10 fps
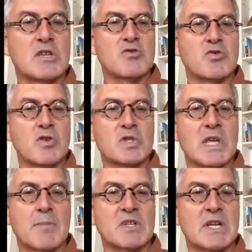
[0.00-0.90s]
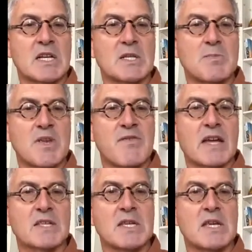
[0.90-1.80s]
introduce hepatitis B
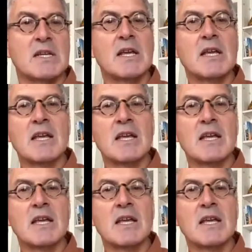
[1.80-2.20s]
vaccine.